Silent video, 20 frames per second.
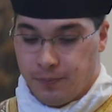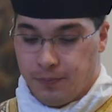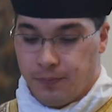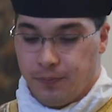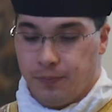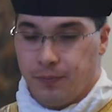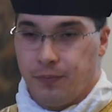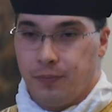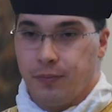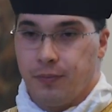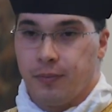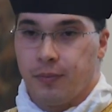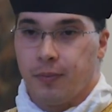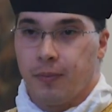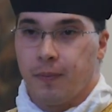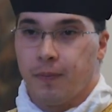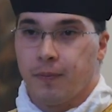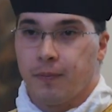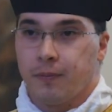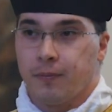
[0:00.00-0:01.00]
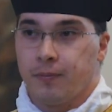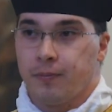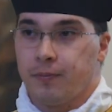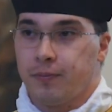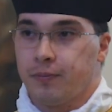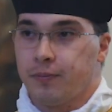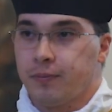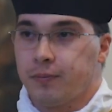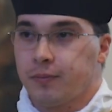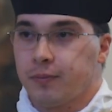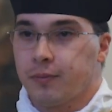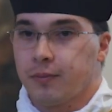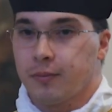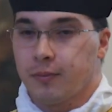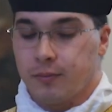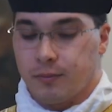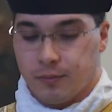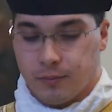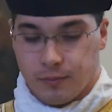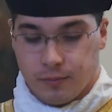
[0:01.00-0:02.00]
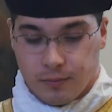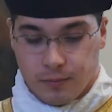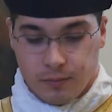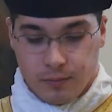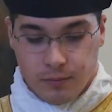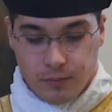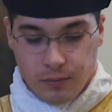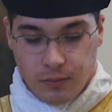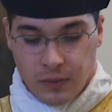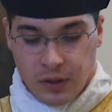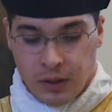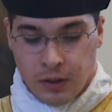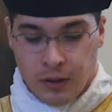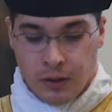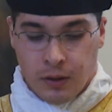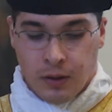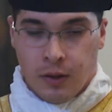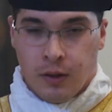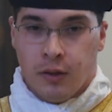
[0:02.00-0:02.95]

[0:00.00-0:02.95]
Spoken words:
Nobody speaks.